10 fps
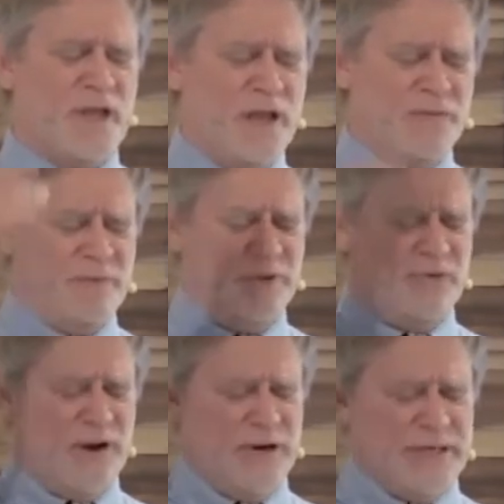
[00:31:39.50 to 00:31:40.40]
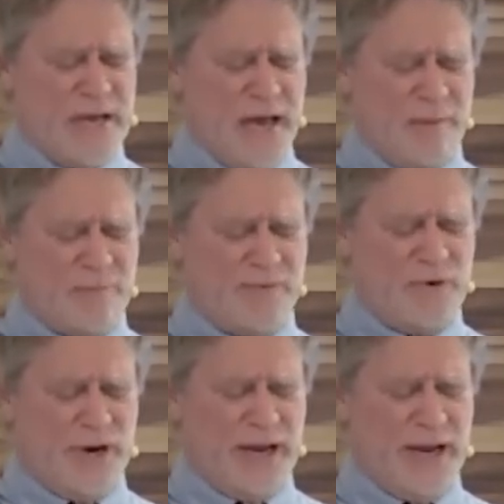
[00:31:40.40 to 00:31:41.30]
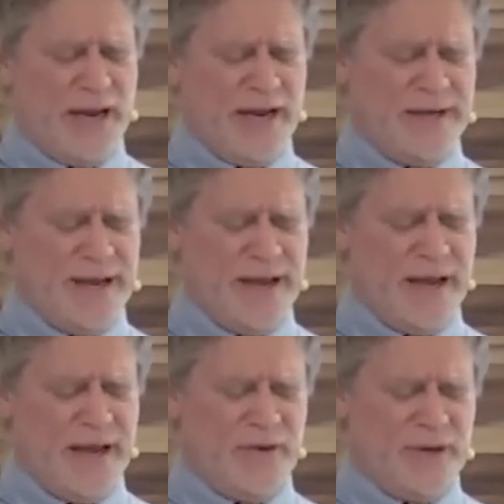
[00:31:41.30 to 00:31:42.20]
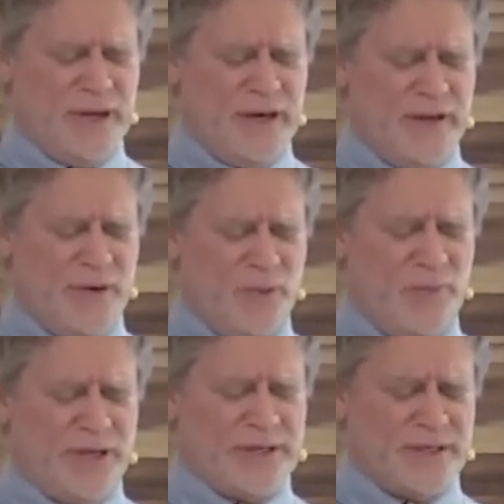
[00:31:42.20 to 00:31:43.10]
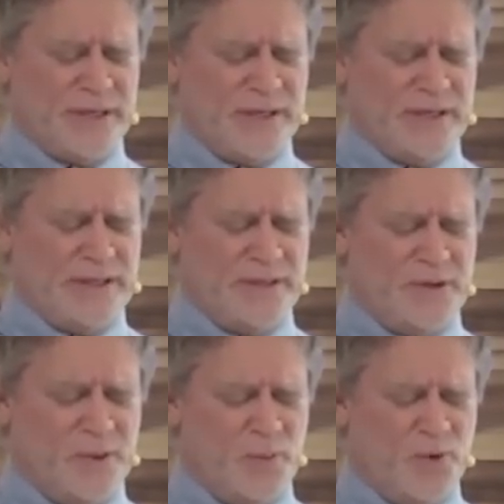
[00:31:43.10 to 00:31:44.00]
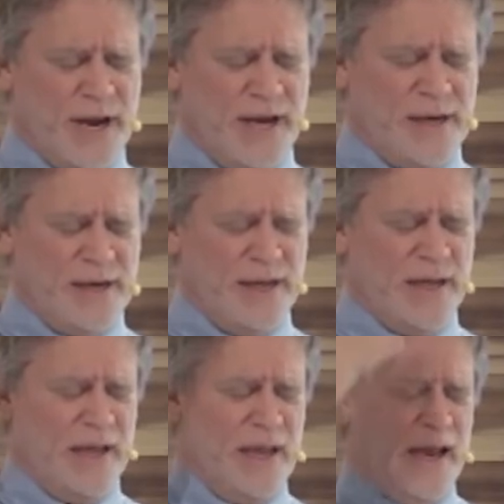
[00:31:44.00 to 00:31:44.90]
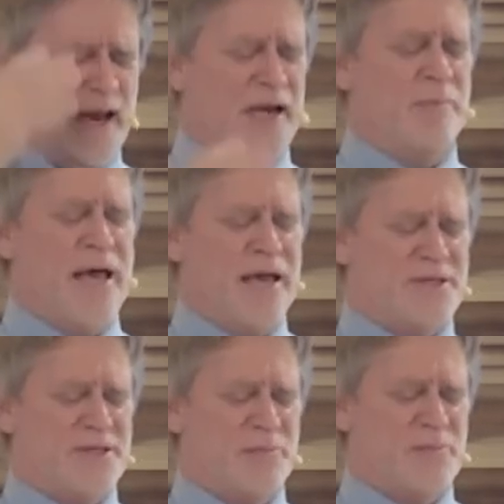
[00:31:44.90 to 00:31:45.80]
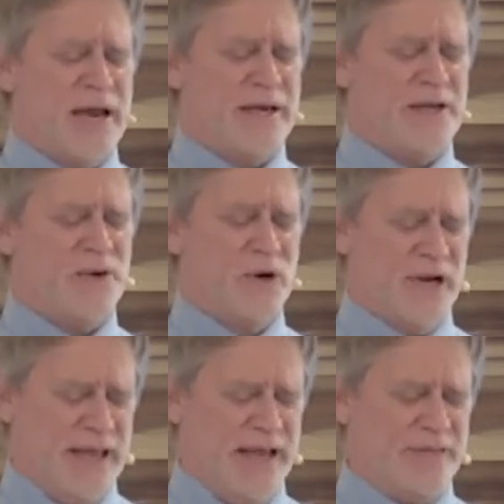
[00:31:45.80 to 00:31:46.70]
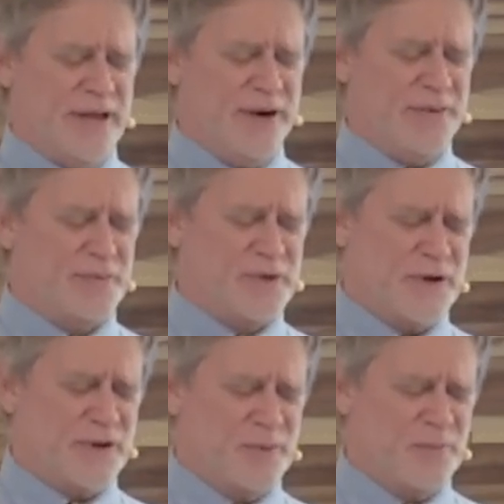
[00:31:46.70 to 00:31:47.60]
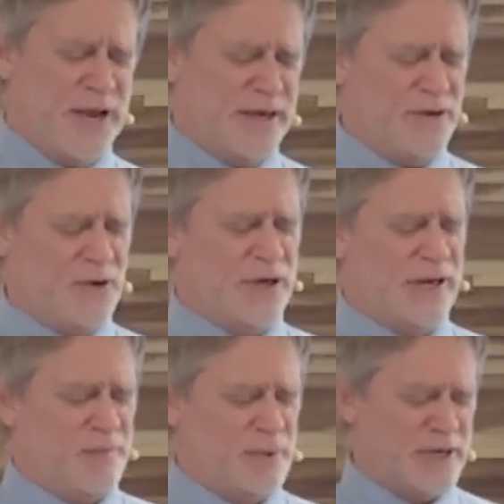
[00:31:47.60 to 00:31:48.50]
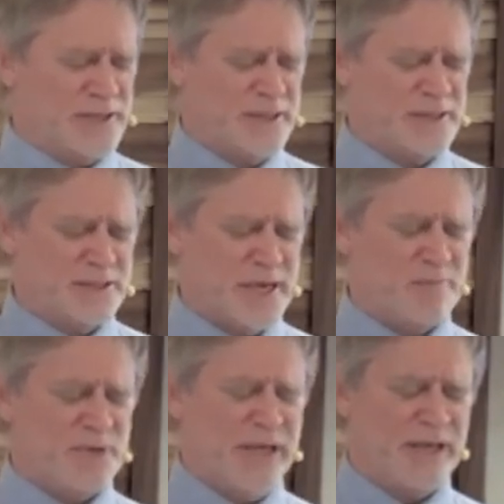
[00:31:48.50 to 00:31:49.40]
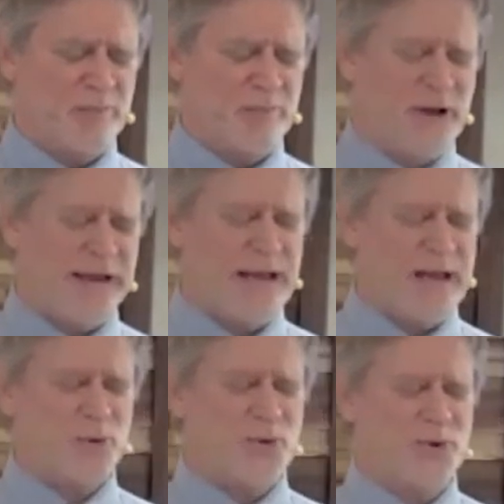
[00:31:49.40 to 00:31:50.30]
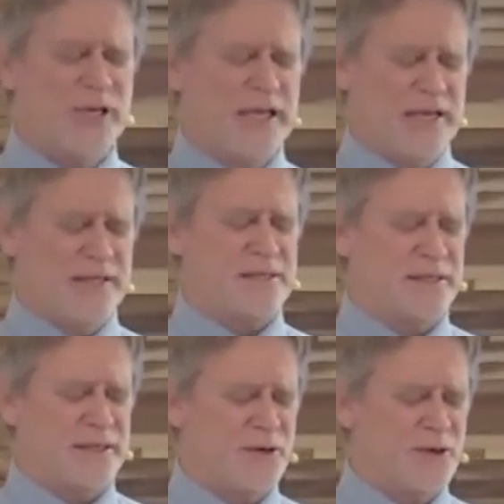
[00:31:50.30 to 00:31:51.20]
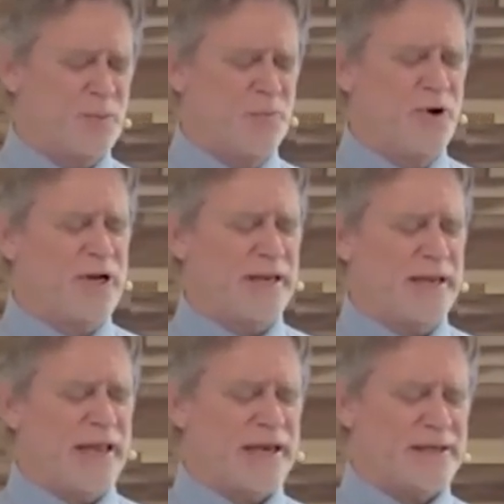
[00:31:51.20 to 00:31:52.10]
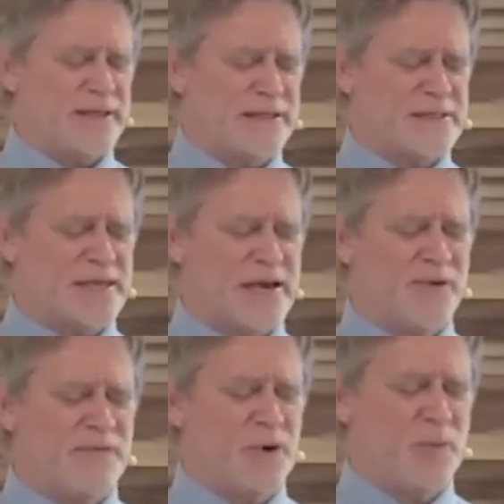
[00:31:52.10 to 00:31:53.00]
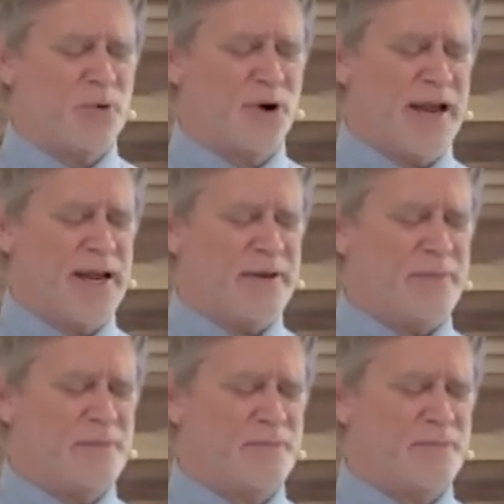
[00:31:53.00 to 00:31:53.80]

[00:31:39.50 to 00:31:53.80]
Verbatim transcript: From the very top of your head down a little bit into your brain and imagine the pineal gland there. It's called the pineal gland because it's shaped like a pineapple. It's a little gland in the center of your brain.